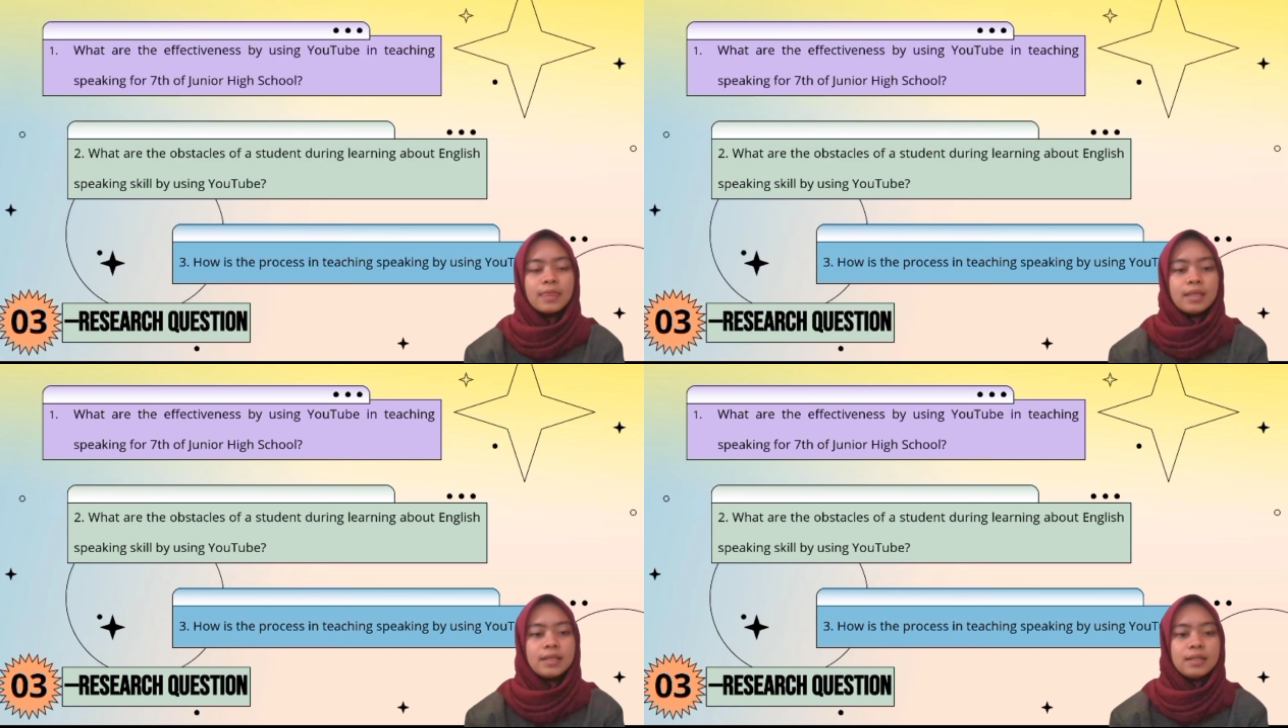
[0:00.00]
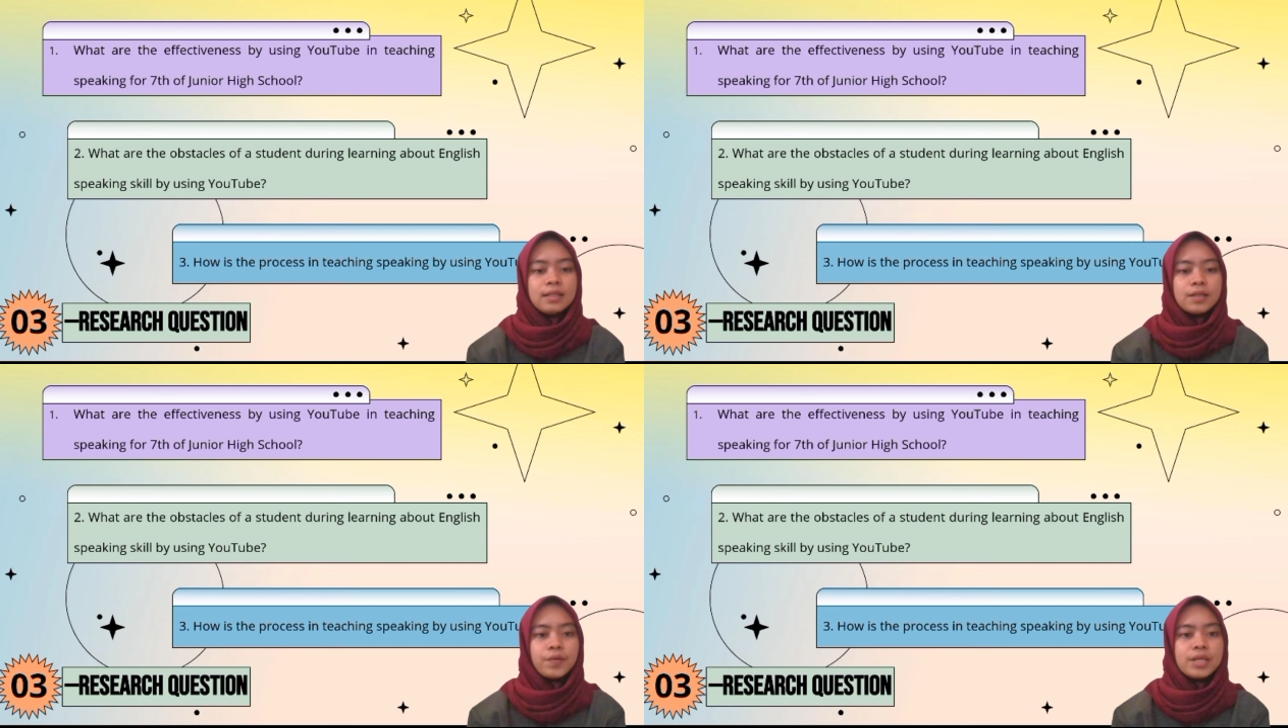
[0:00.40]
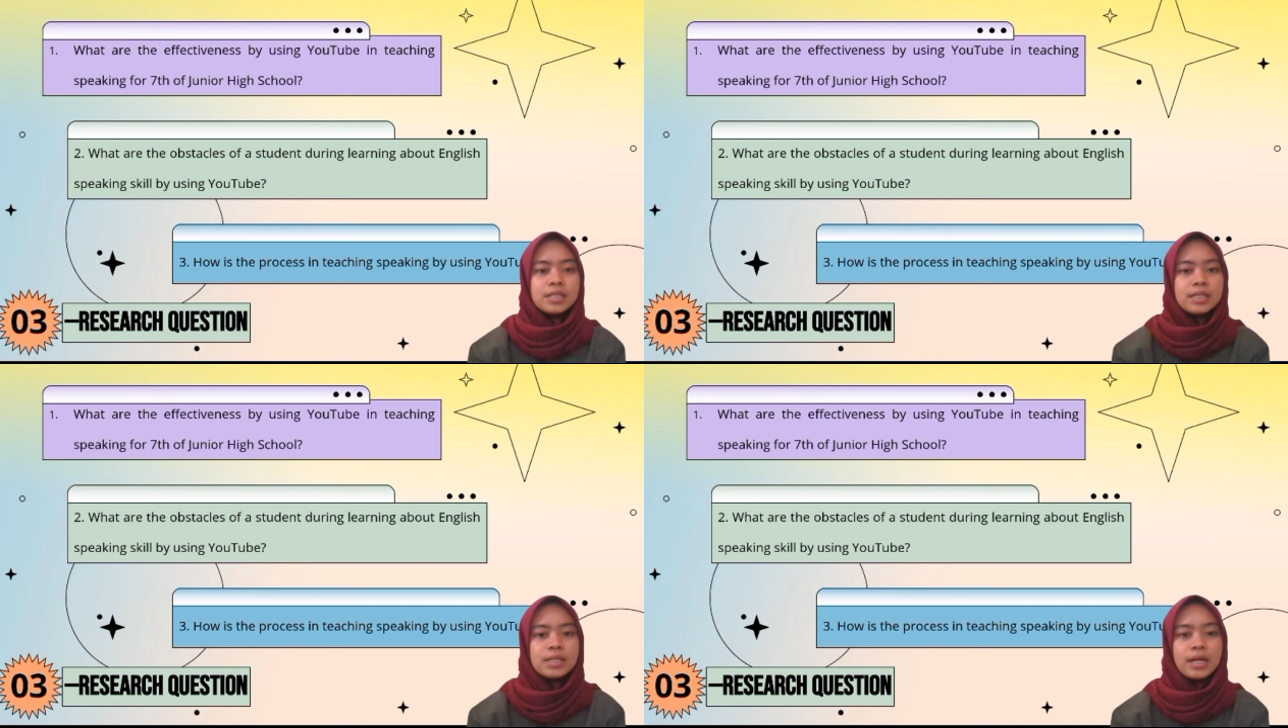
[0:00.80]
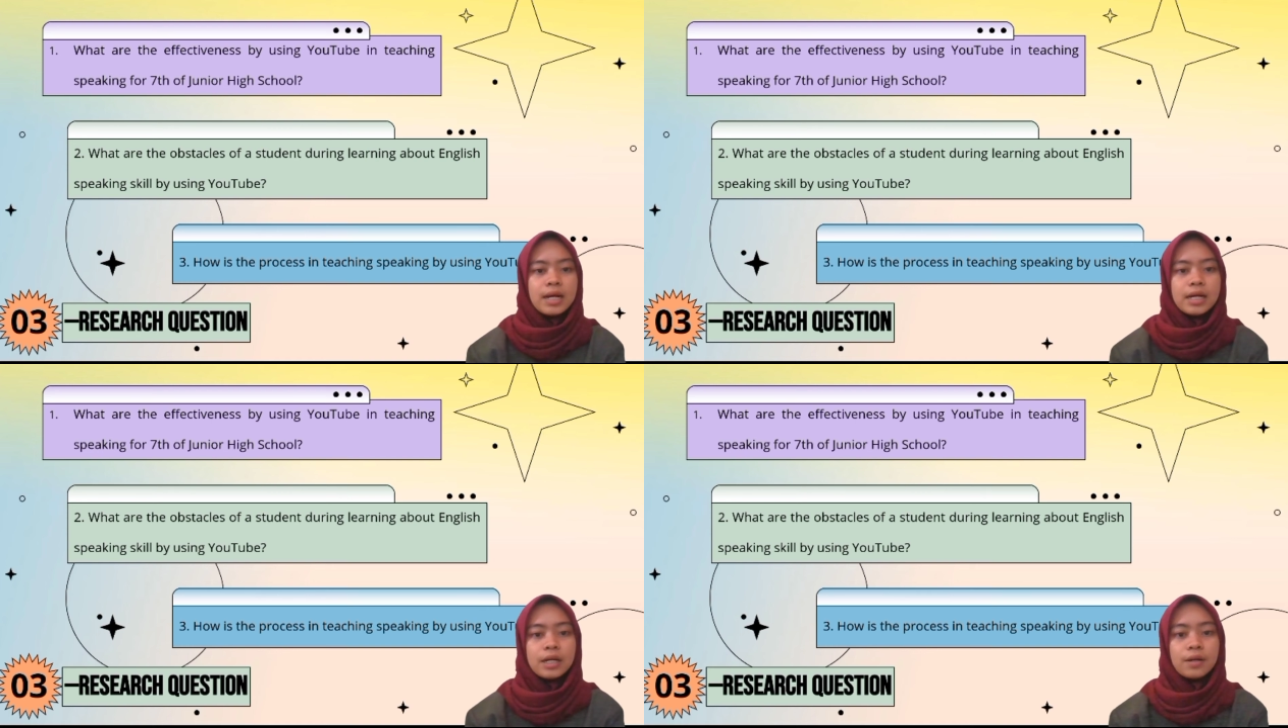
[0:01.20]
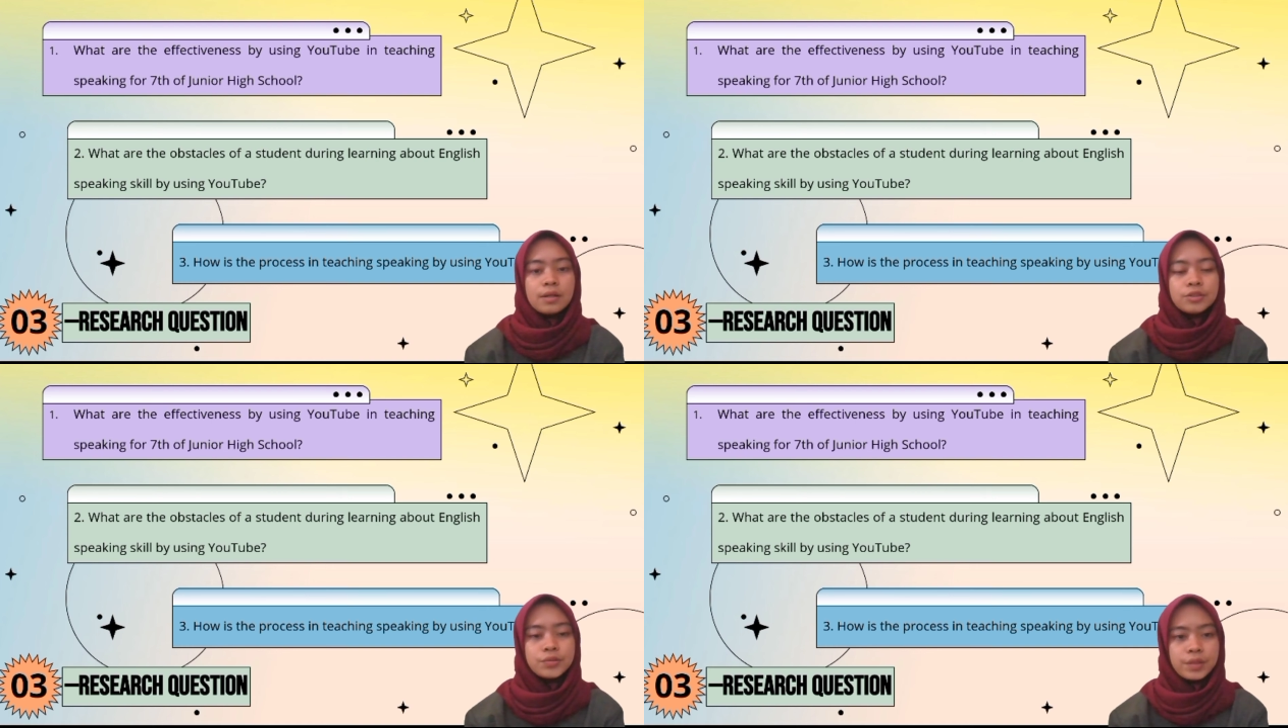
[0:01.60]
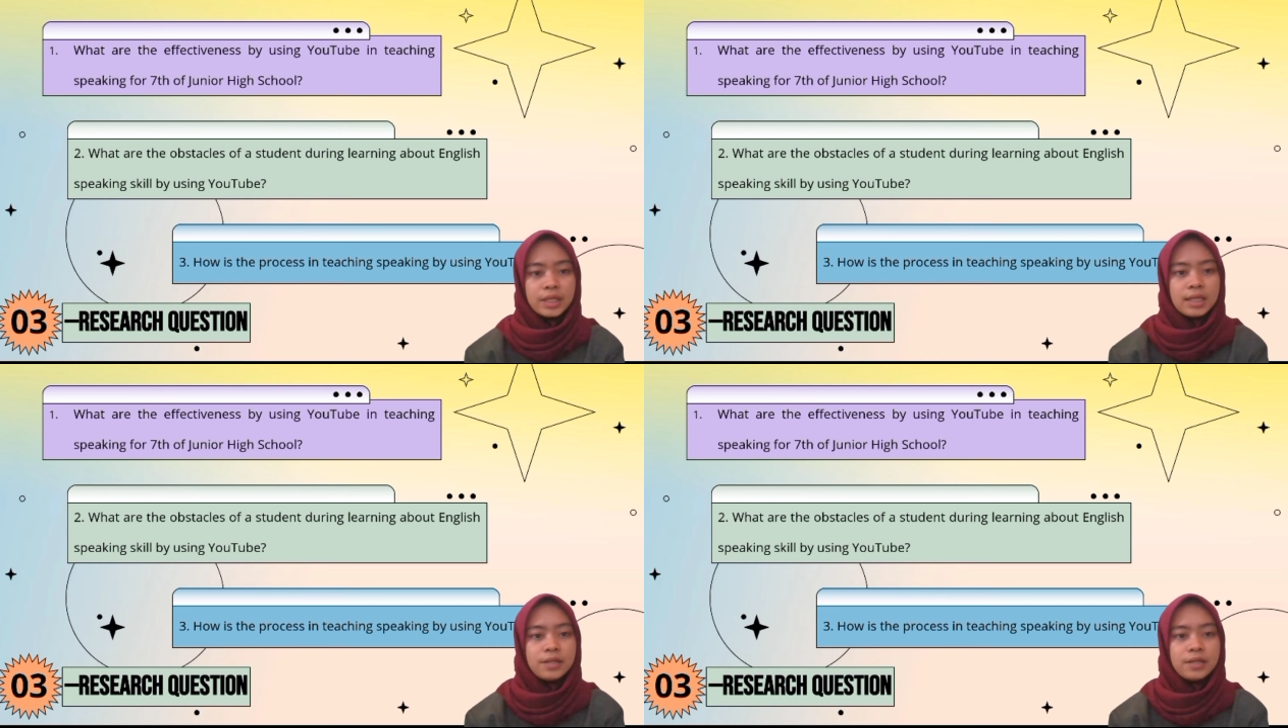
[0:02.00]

The question there are 3.